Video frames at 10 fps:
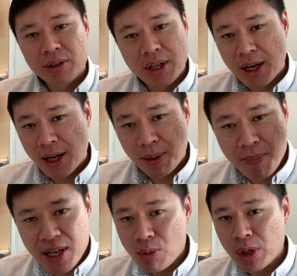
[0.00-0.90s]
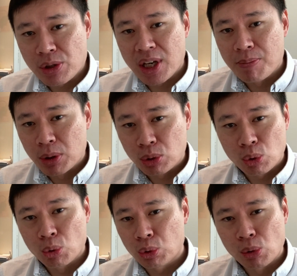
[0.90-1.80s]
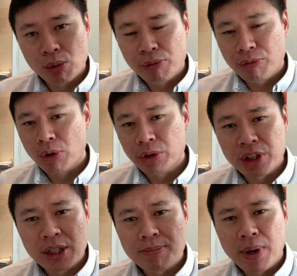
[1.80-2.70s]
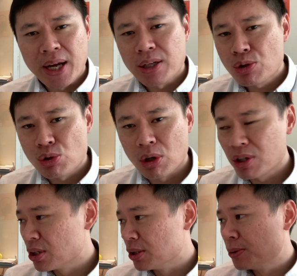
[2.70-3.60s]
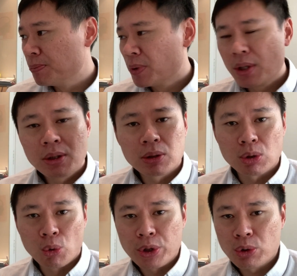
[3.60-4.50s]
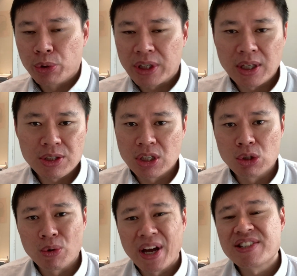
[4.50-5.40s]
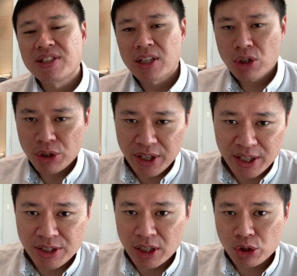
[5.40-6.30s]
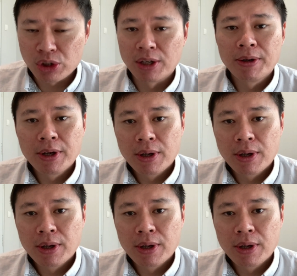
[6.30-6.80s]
There are many ways to gamble: Toto, 4D, buying soccer, going to the casino, etc, etc.